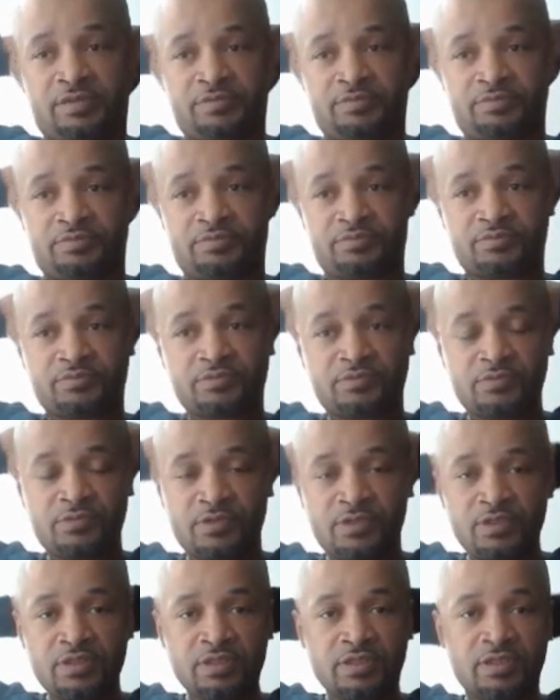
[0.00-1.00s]
Dennis
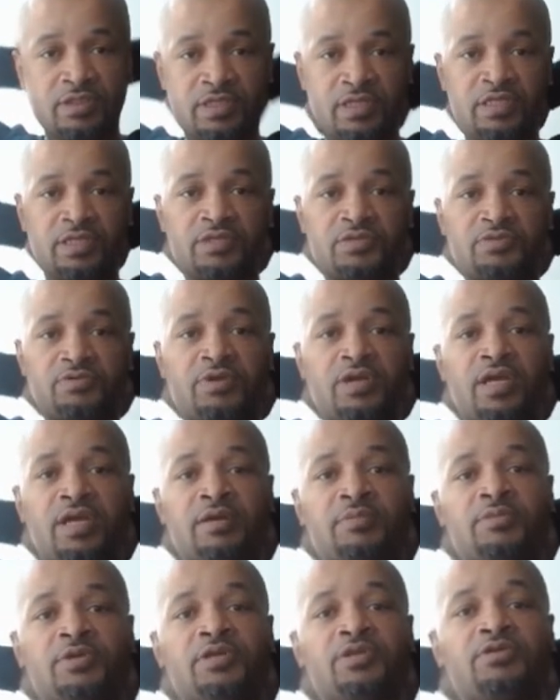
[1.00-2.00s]
Rodman. Dennis
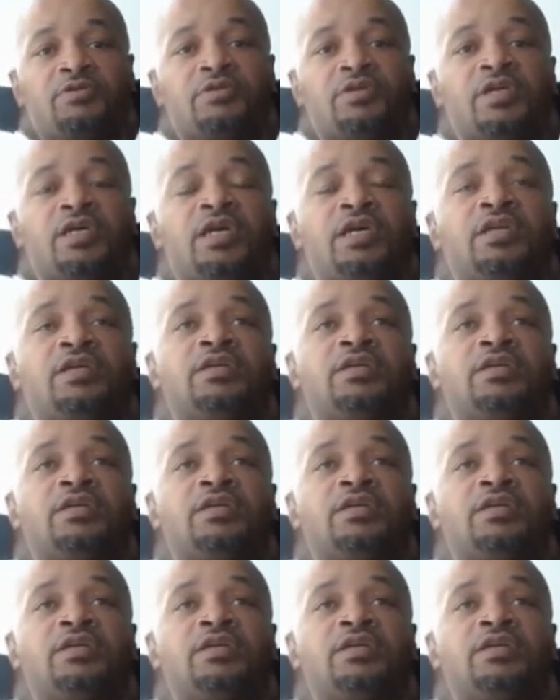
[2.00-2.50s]
Rodman. You had